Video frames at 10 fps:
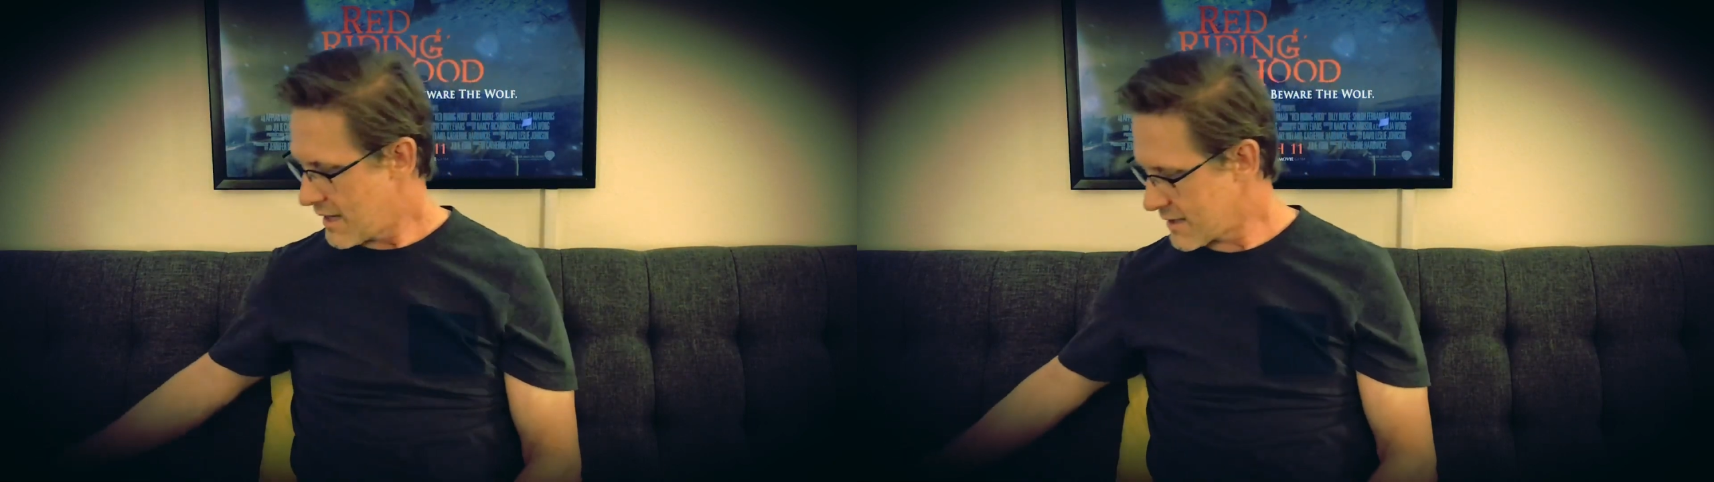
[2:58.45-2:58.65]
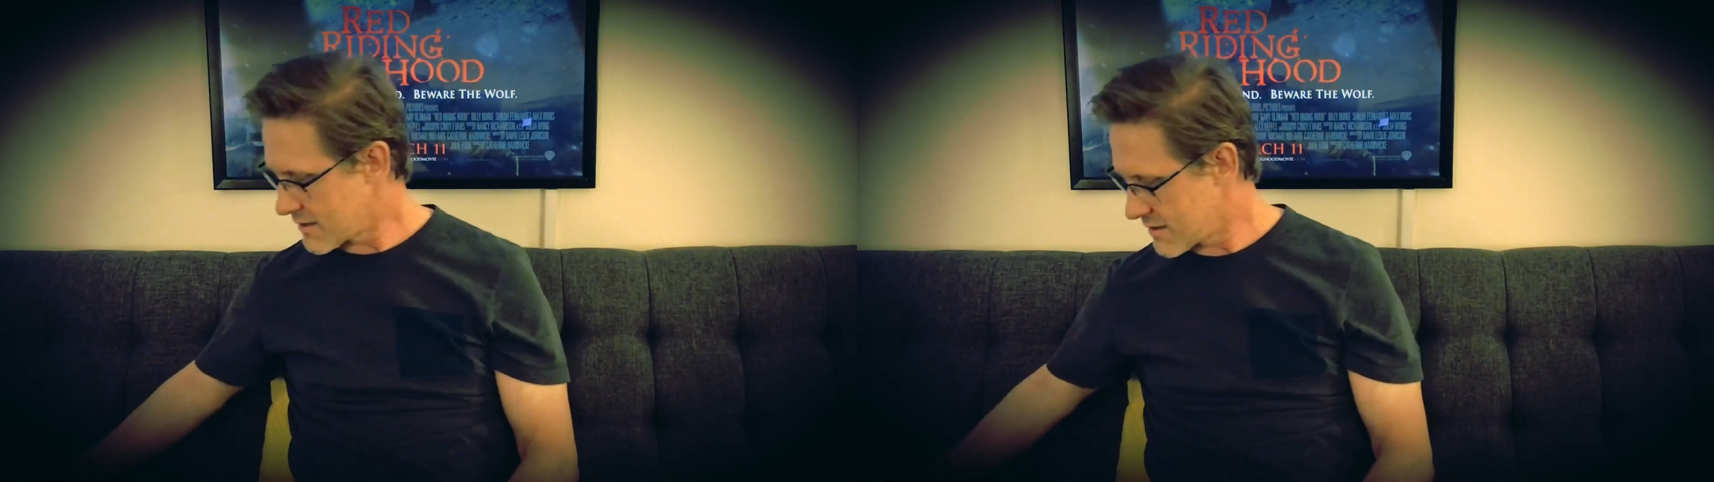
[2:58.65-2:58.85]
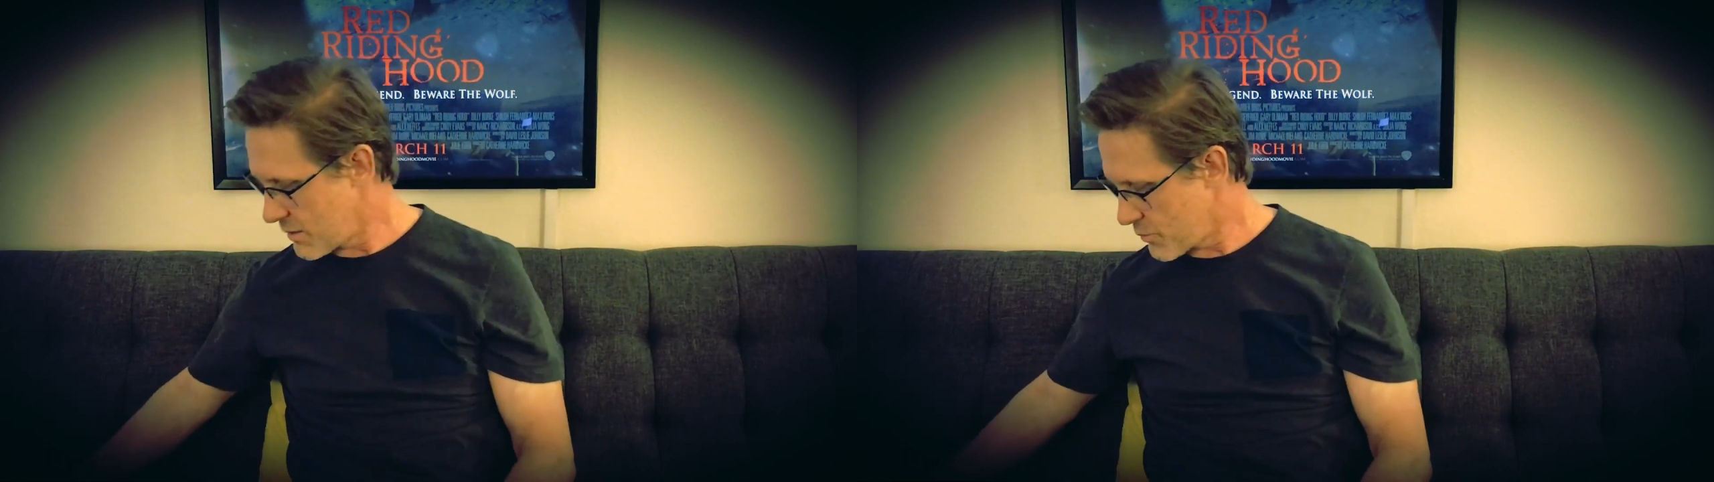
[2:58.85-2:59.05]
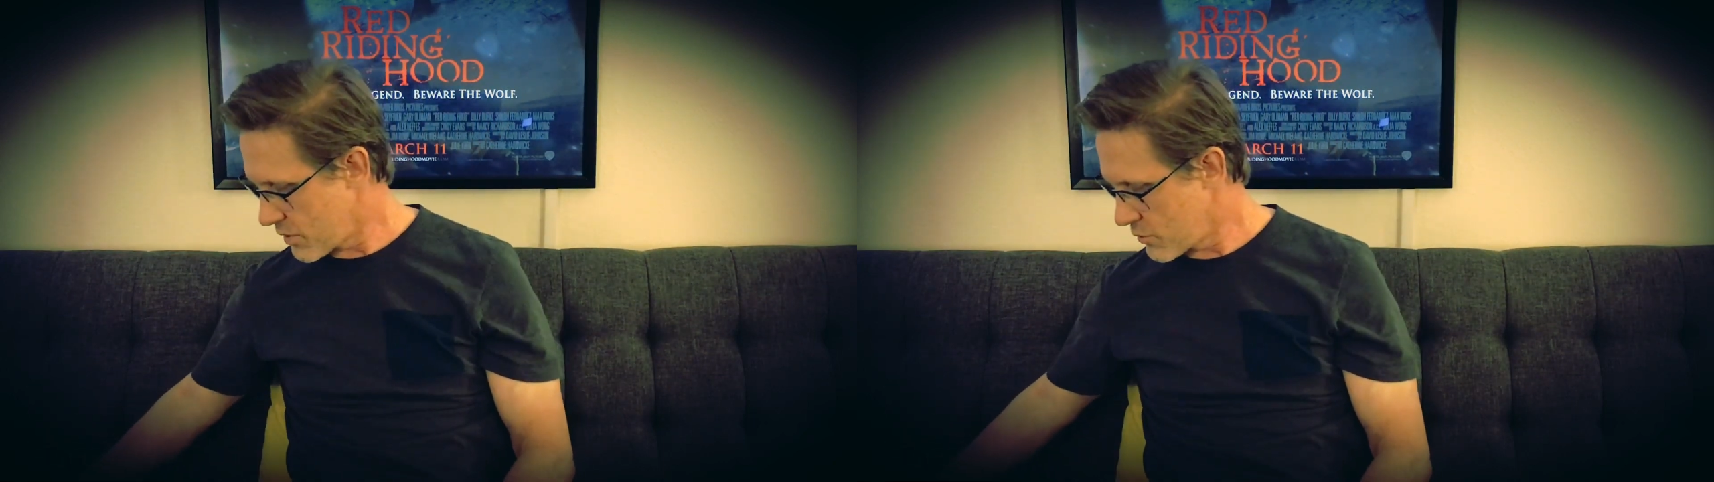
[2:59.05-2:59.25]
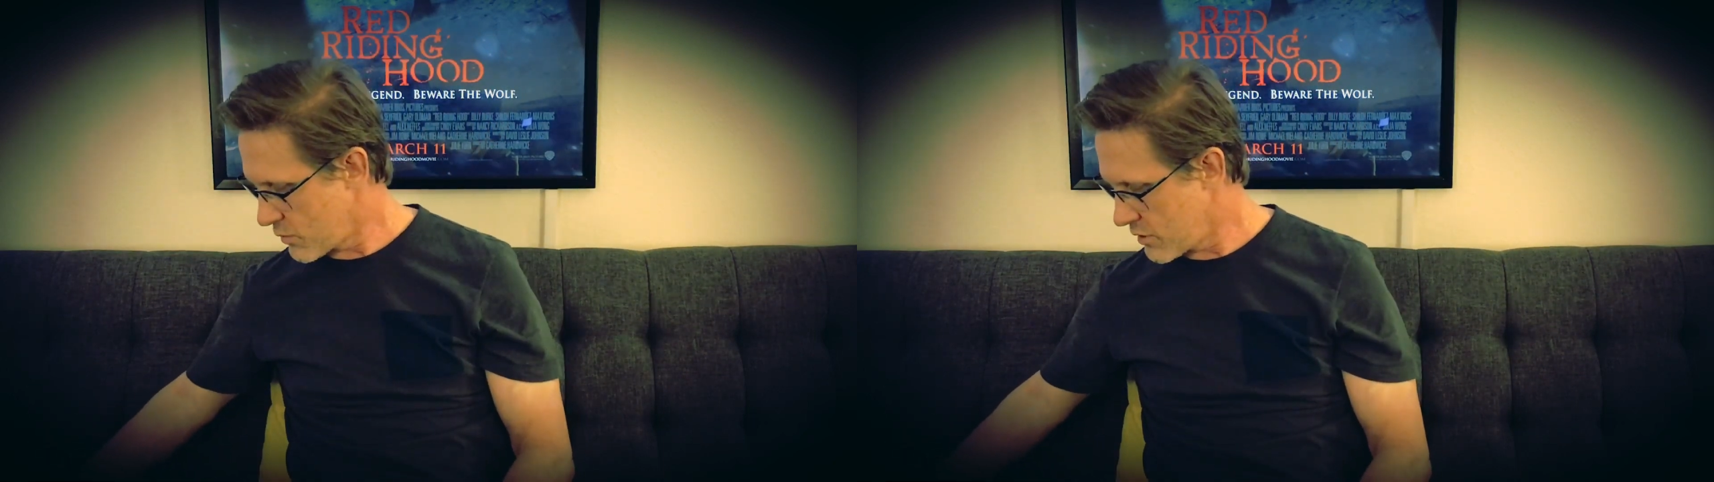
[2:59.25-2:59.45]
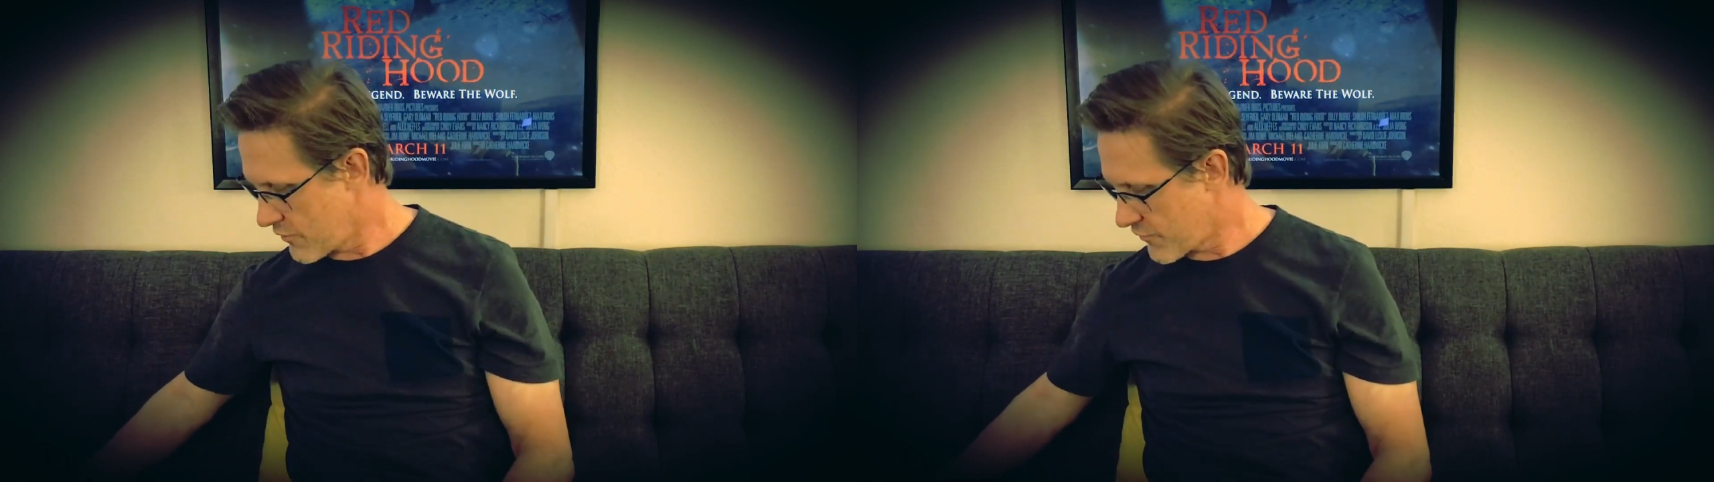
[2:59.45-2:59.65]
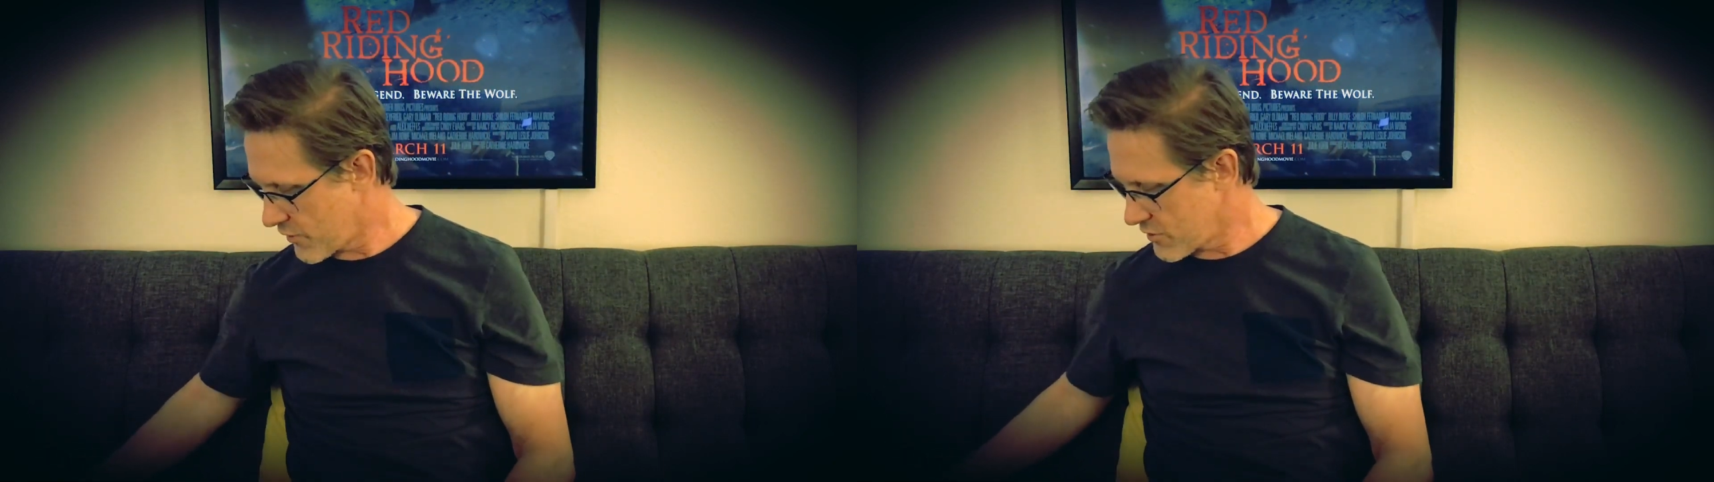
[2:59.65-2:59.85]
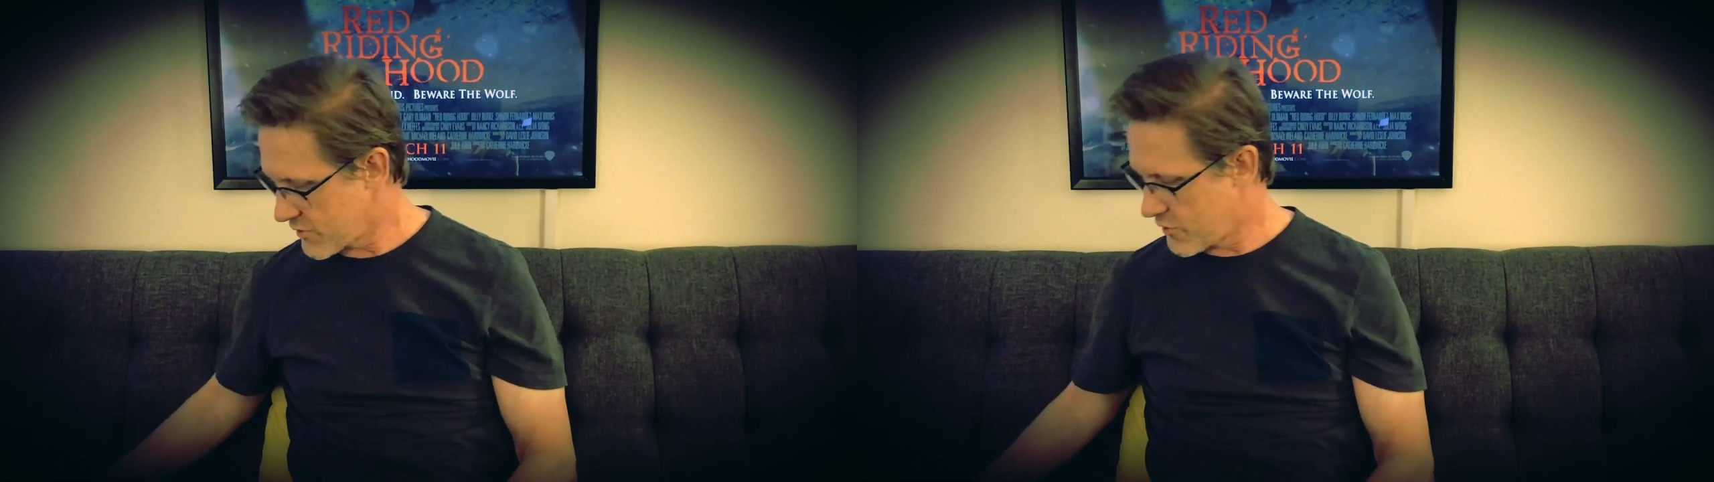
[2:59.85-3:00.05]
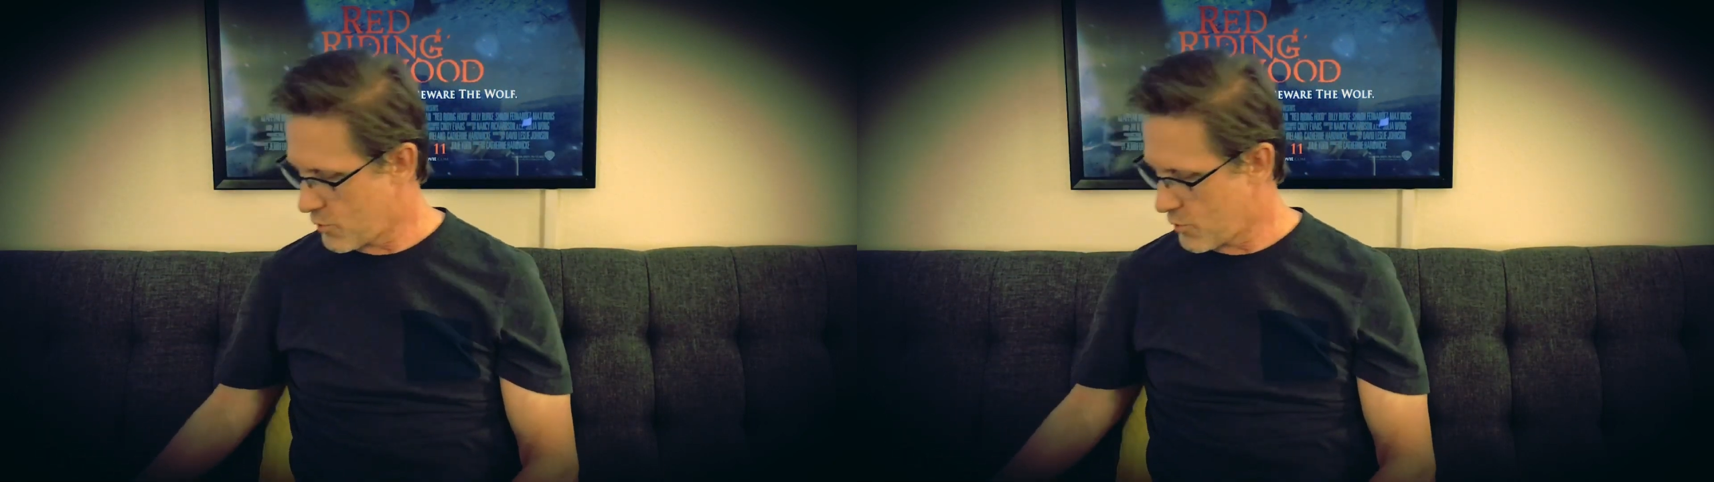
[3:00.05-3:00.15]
And Scentbird, when you first